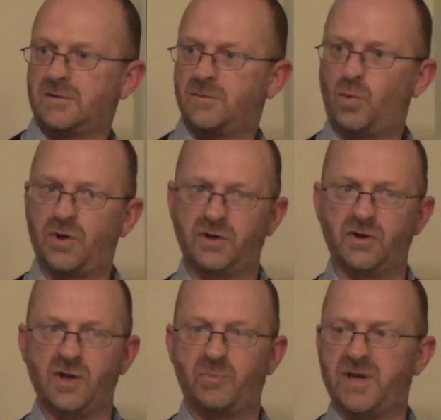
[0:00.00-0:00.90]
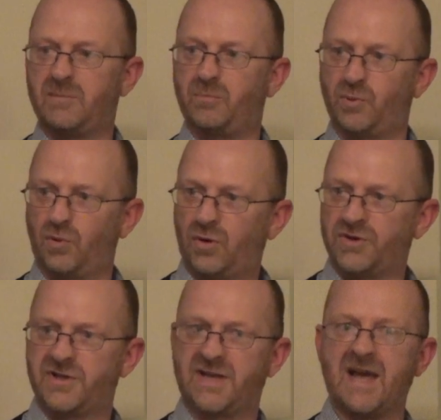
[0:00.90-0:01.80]
one another being
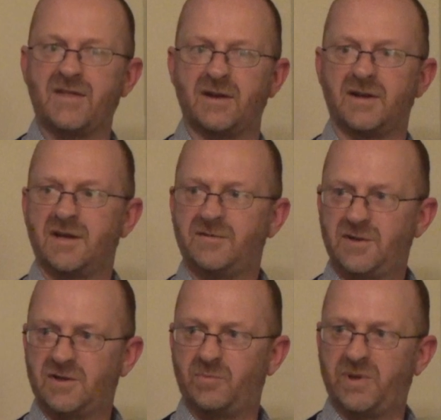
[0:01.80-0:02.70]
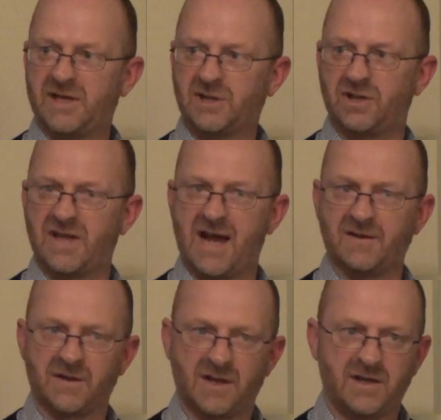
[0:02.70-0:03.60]
brought together? You can picture
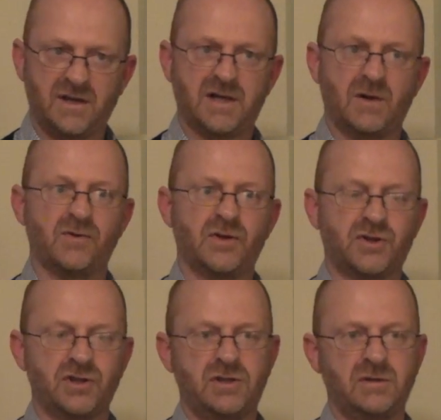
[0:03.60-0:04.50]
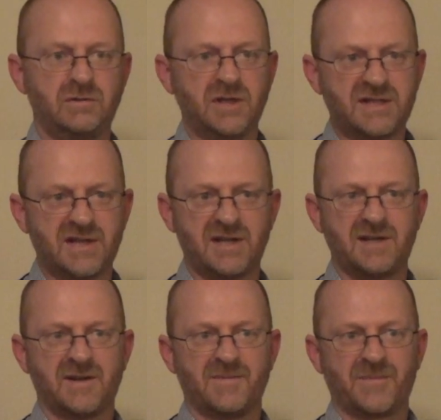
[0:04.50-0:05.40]
that. You know, there's a unity
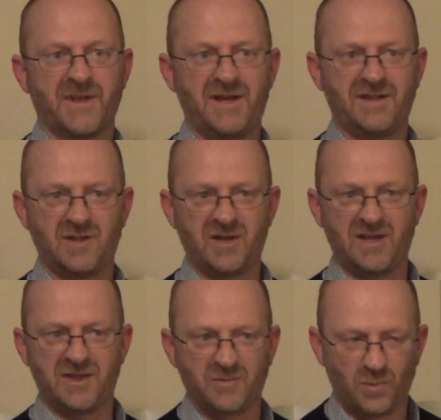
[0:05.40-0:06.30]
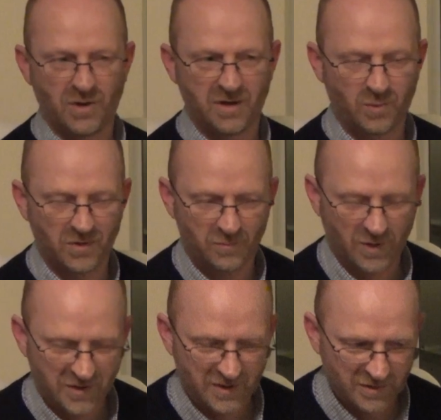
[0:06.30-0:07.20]
in the work.
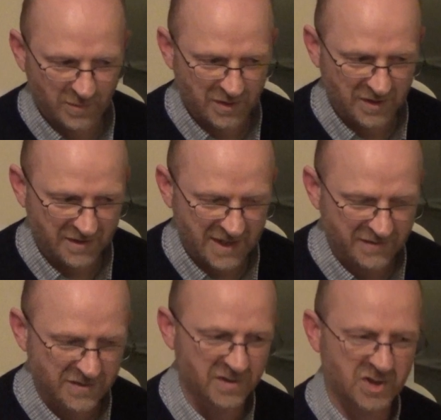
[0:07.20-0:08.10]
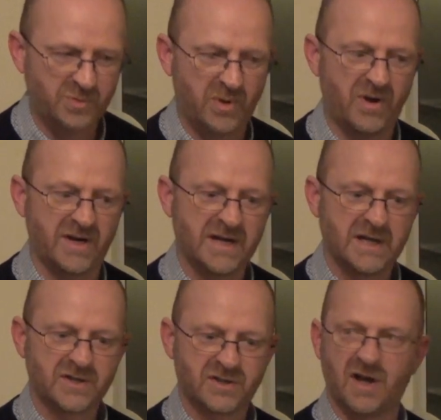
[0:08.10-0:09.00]
When the gifts of the Spirit
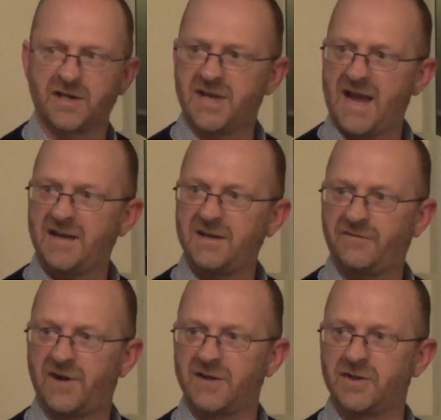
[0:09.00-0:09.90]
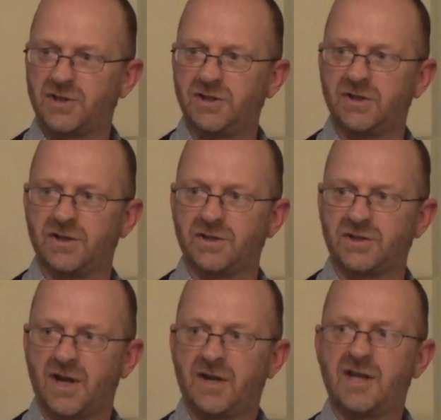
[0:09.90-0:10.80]
start to edify the
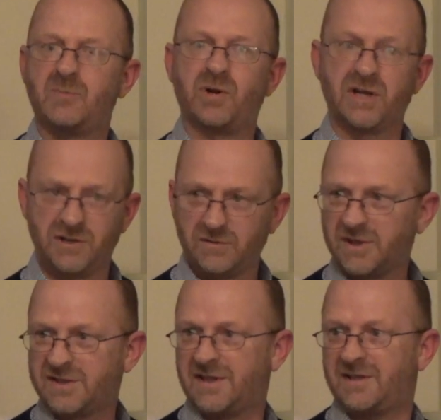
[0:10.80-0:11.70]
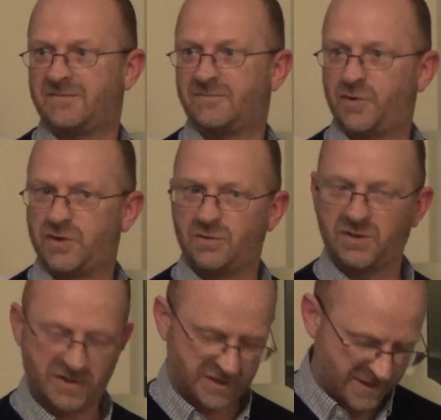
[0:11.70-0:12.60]
church, they bring unity, the
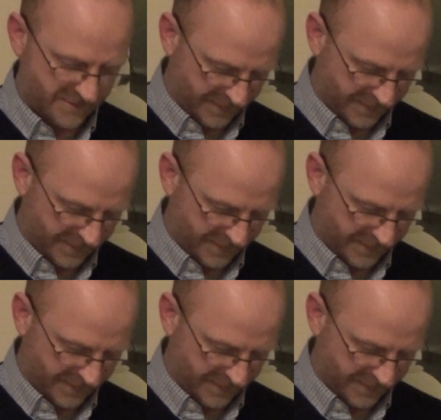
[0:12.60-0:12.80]
unity